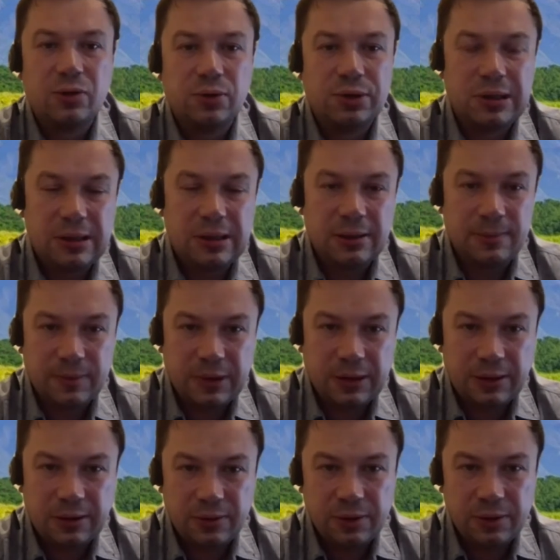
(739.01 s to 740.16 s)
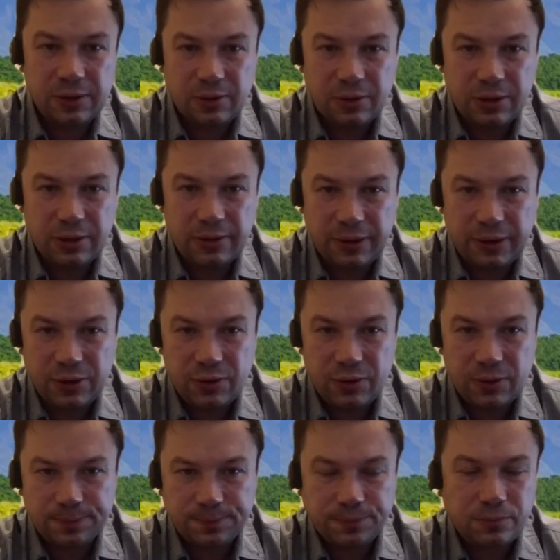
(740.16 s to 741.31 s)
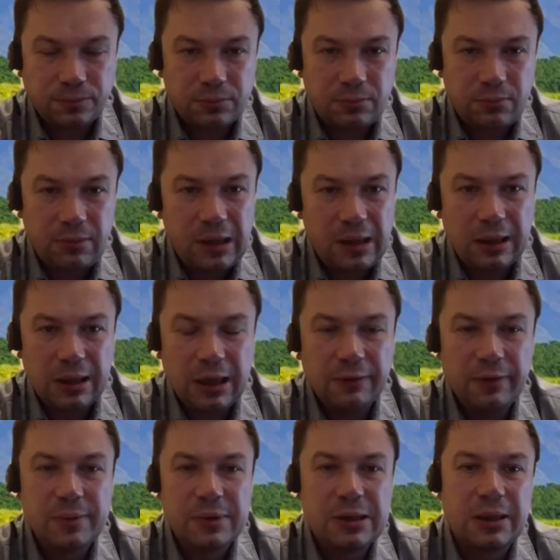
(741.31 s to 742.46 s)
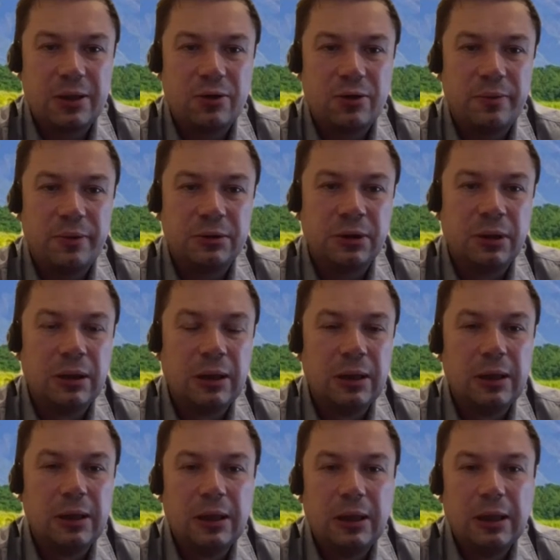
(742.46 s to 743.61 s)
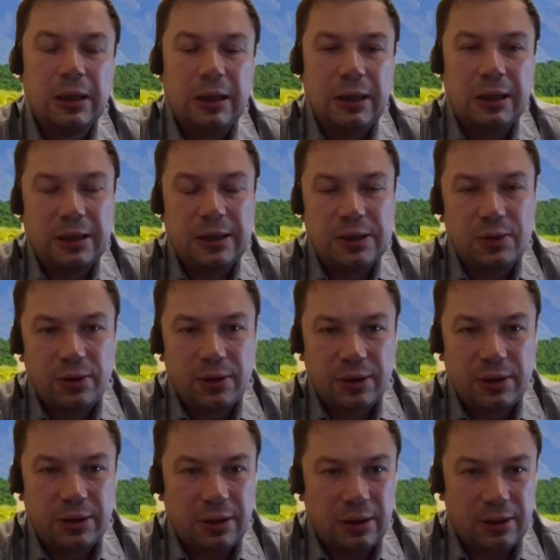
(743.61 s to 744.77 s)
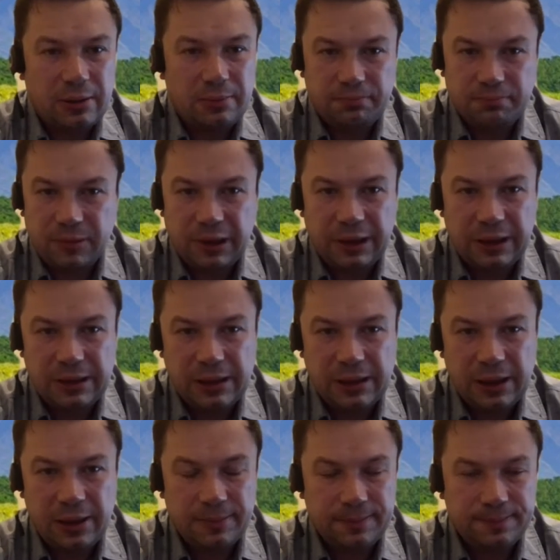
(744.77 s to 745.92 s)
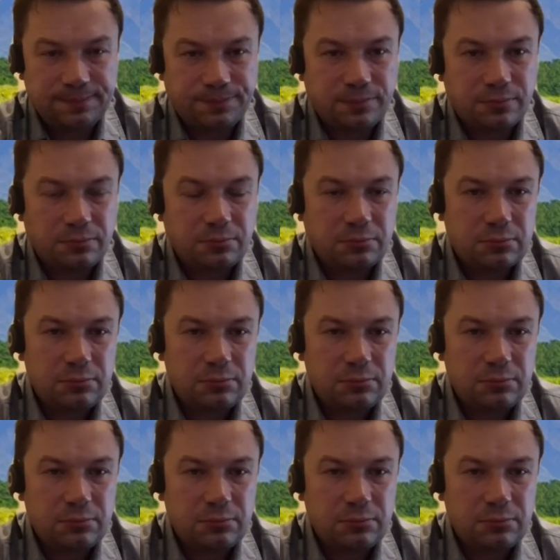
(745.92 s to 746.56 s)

and they estimate how much time it needs to correct the issue.